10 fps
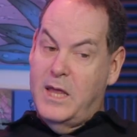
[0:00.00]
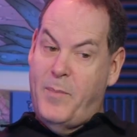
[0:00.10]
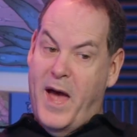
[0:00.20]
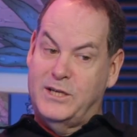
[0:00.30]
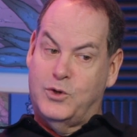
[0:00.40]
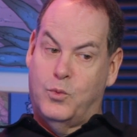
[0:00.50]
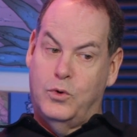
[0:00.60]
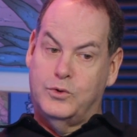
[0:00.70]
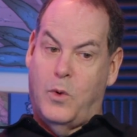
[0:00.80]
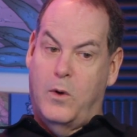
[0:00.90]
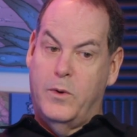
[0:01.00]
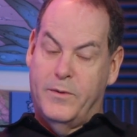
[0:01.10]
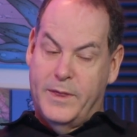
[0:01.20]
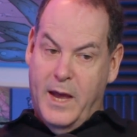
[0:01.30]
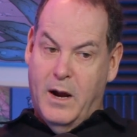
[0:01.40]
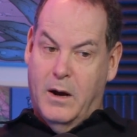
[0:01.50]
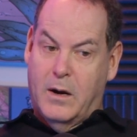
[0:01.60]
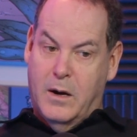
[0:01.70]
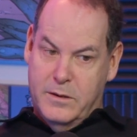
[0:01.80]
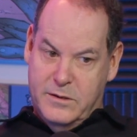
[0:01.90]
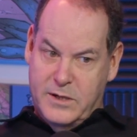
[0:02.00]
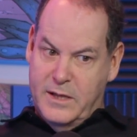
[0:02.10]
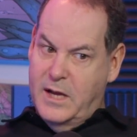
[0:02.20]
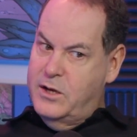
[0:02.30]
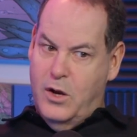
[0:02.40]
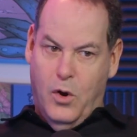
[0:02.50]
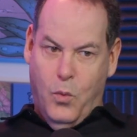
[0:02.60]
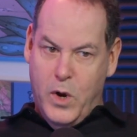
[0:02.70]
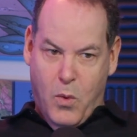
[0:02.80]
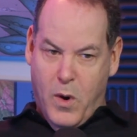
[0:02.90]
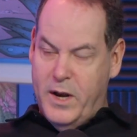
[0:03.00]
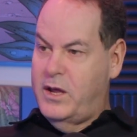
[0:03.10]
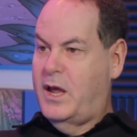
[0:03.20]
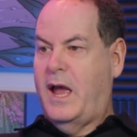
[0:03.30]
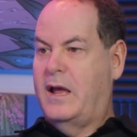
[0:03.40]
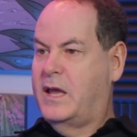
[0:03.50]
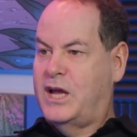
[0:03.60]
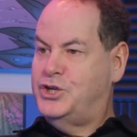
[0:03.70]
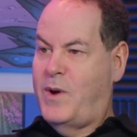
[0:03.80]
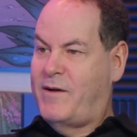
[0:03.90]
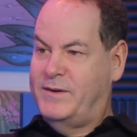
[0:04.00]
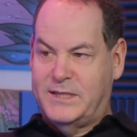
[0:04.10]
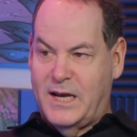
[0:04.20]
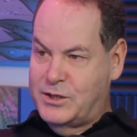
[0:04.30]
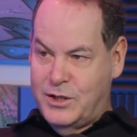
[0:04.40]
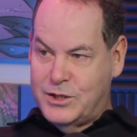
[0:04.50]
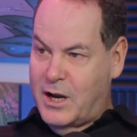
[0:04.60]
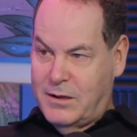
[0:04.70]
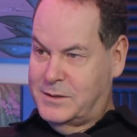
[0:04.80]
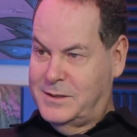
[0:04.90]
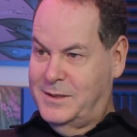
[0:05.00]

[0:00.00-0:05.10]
they passed a rules while we were there saying that we don't want to catch you having sex in the tunnels.